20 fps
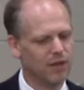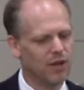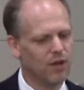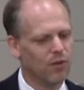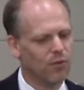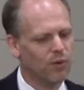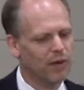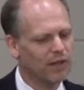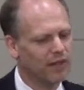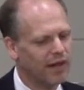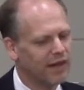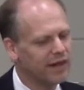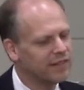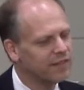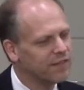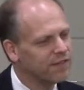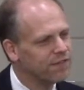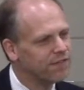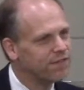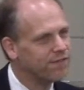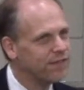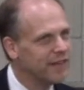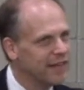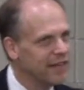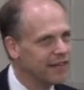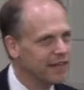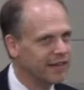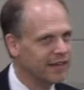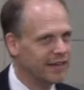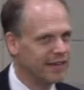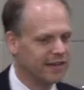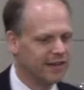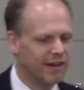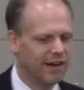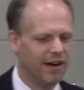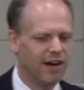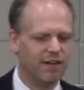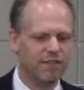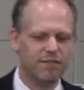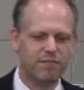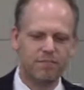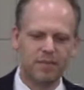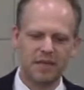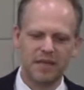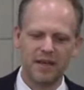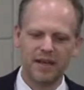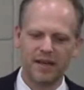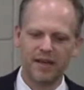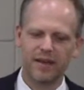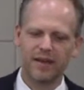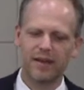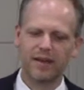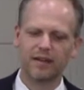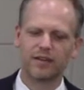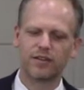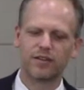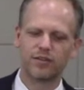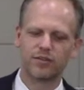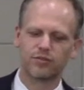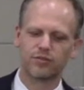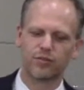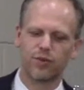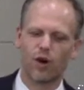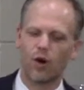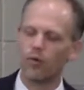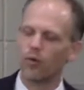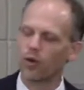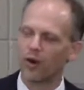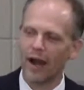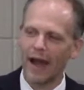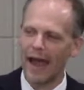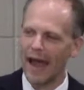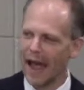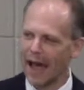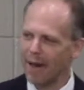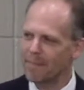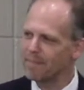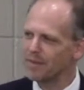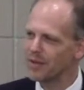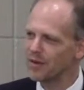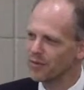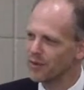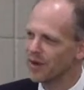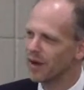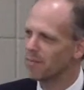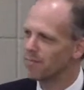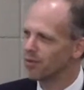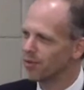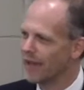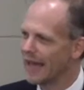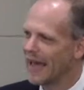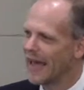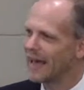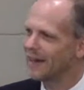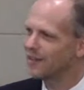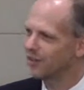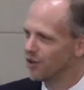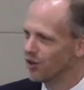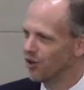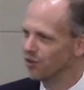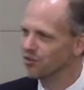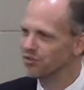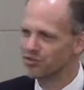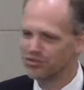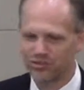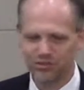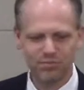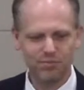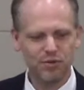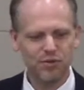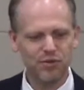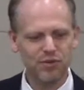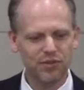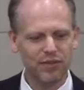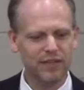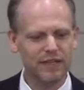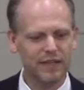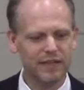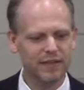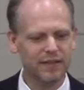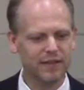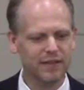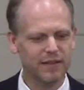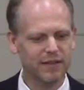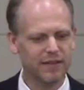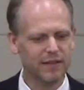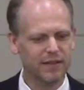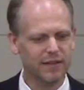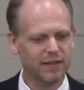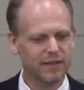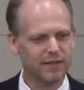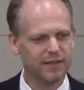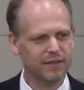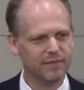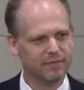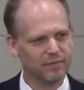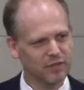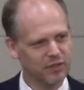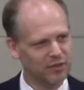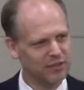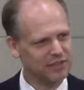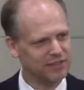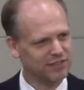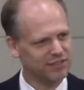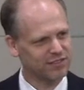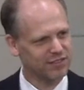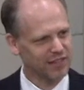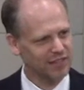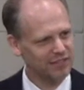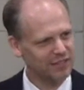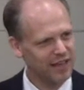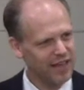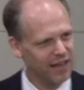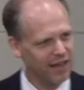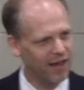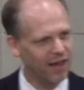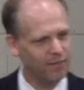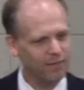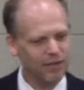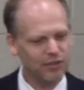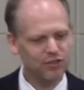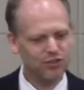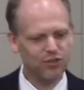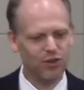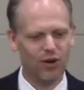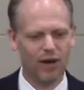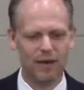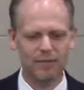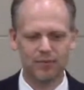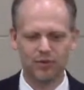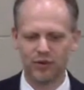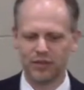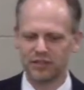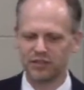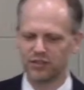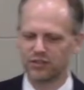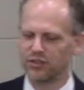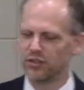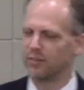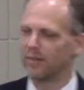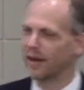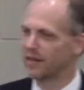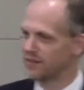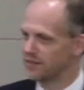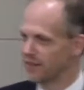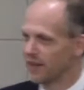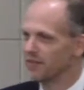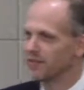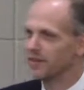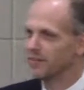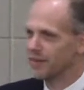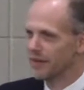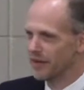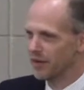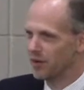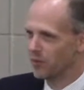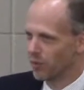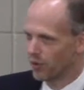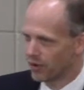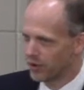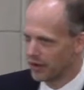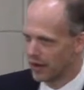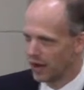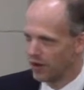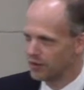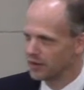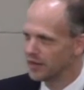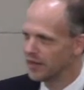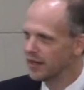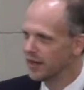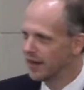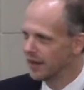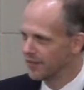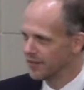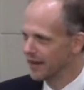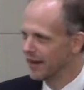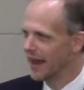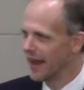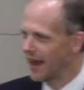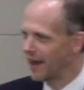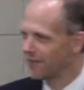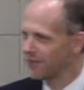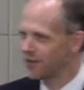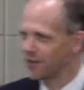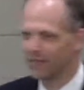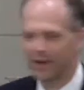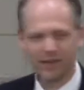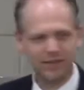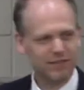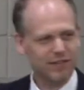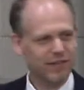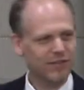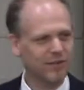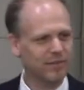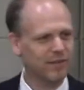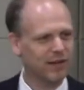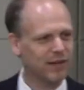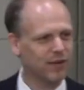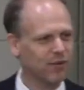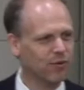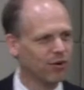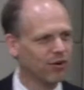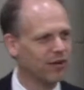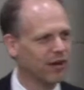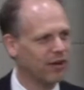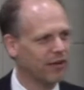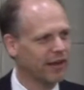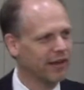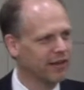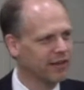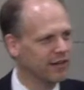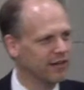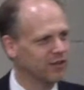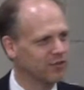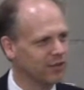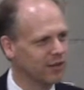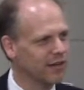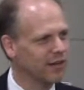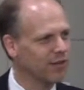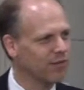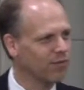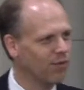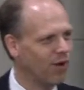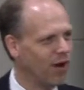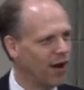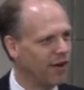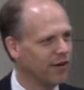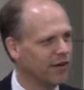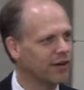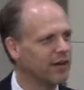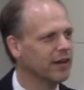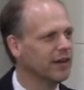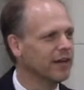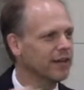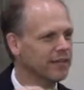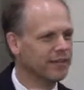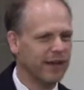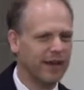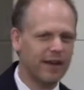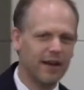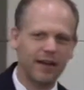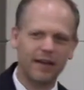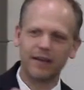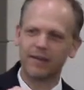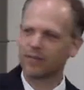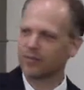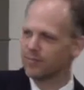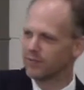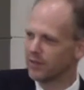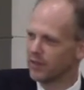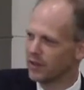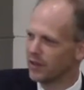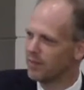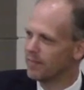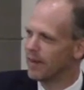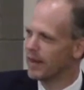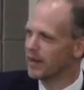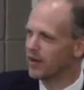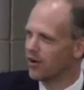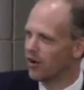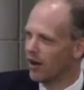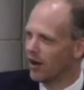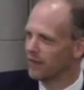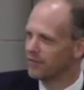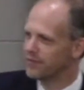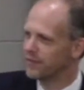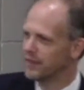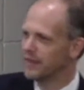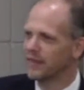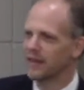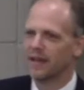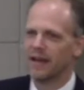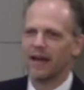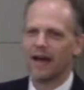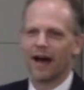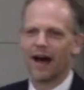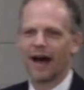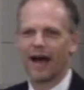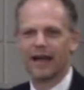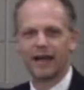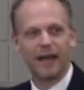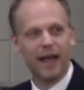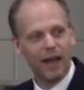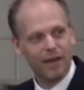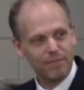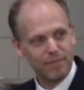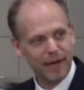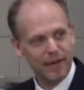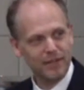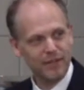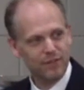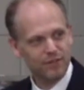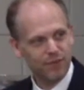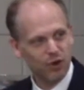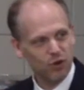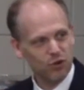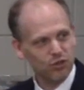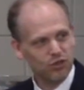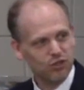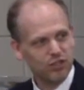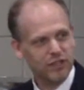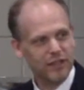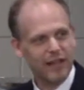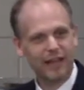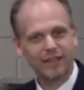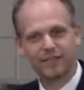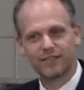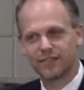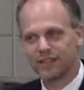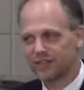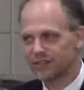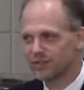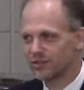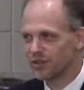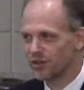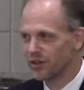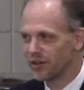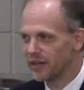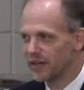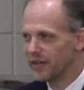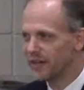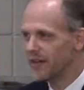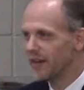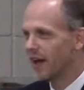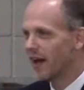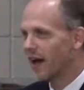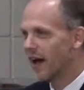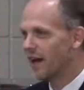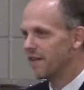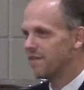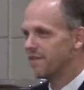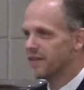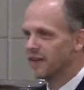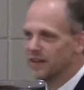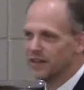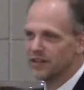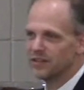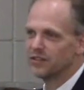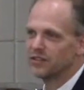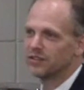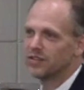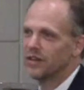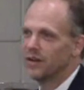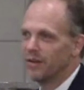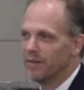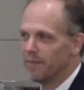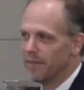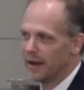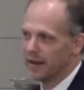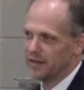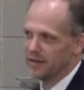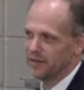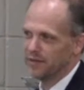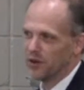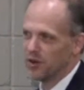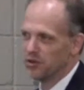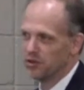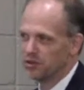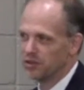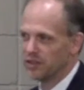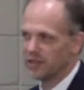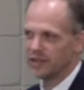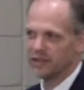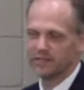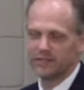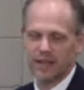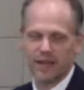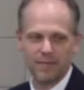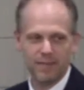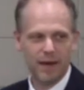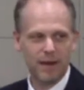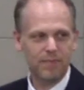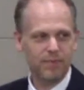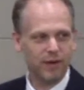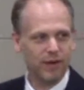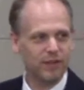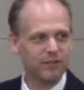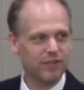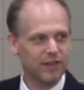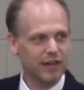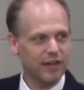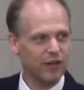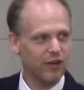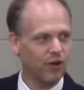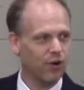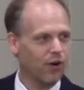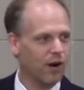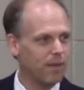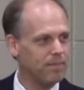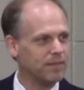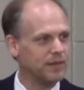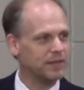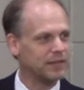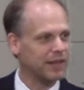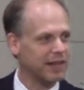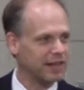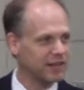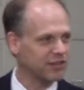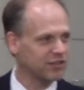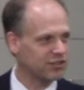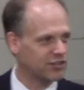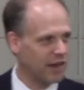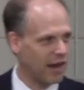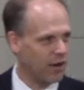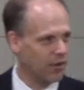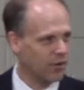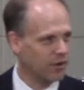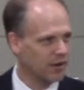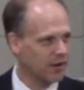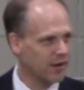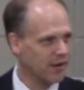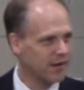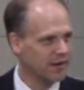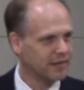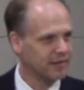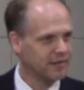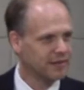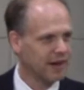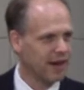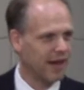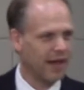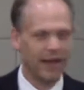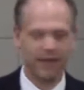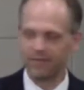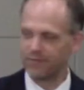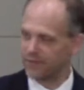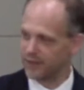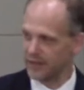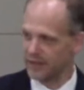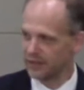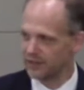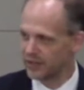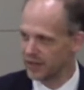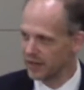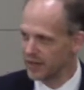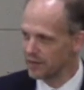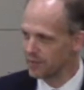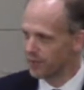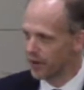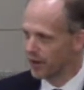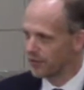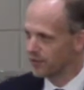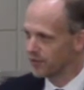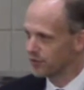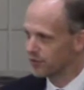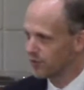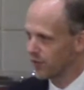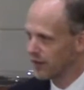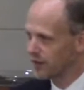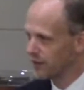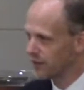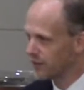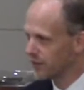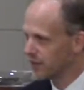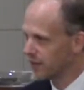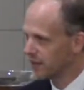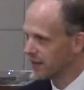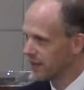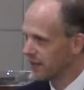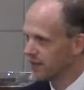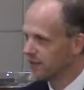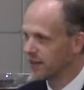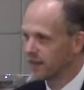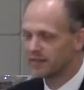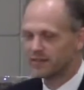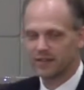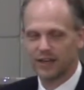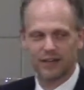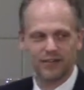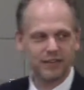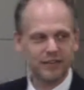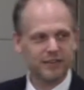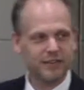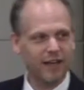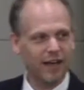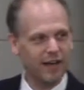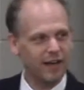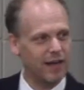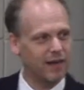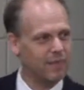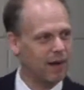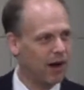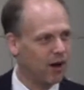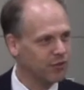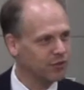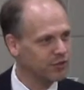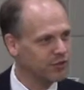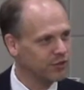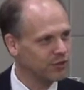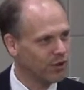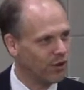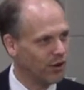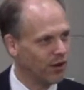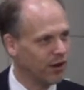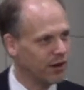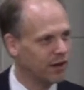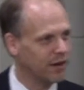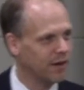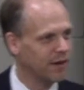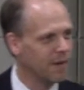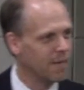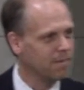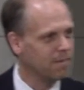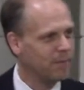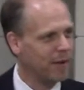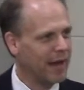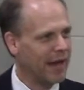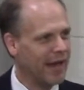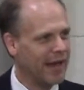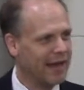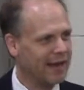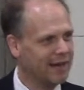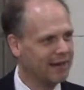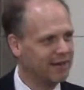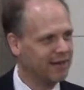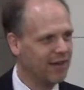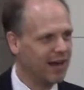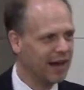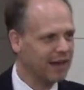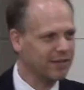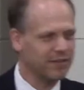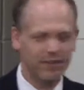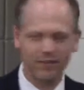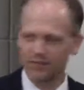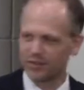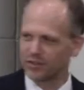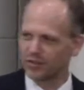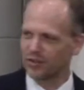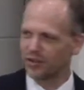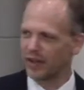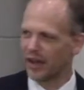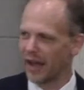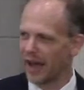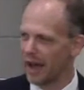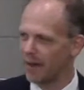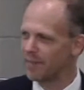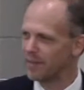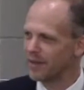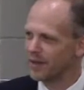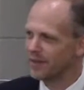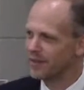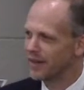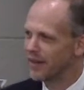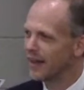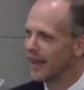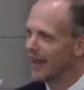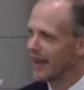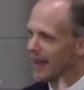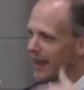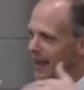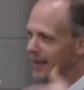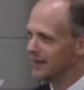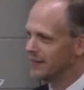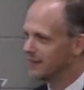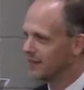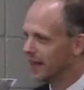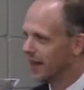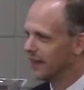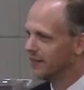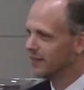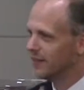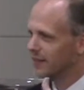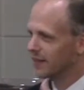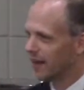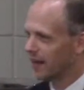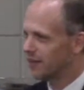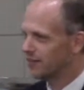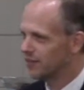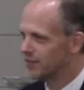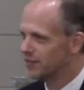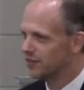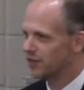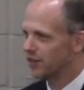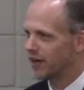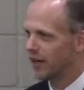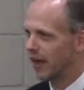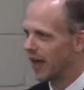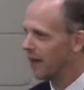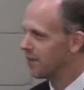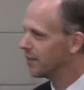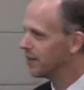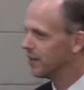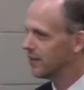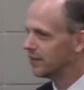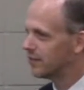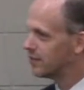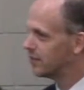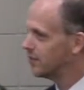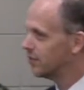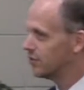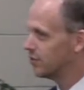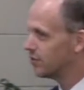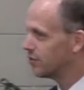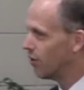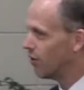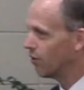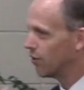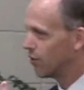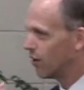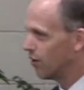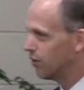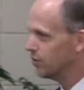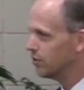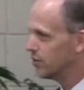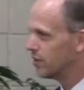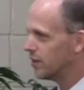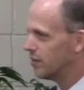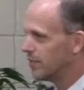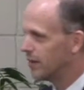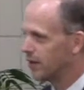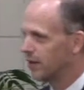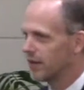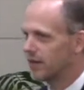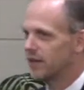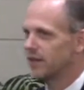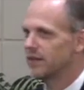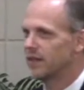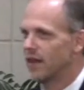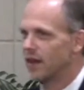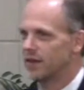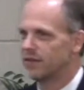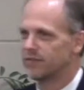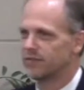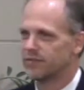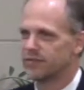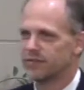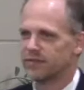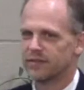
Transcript: We like the feeling of being in control. We're happy when a plan goes smoothly. You know, it's 6 a.m. and so I'm going to do my 7-minute workout. And then after my 7-minute workout, I get a drink of water. Then I fill up my coffee. I have my devotion at 6:30. I finish my devotion and say my prayers, and I go up and take a shower and finish getting breakfast ready for the kids. At 7:10, I'm out the door. By 8 o'clock, this is going to happen, and then at 8:10, the next thing's going to happen, and so goes in American life.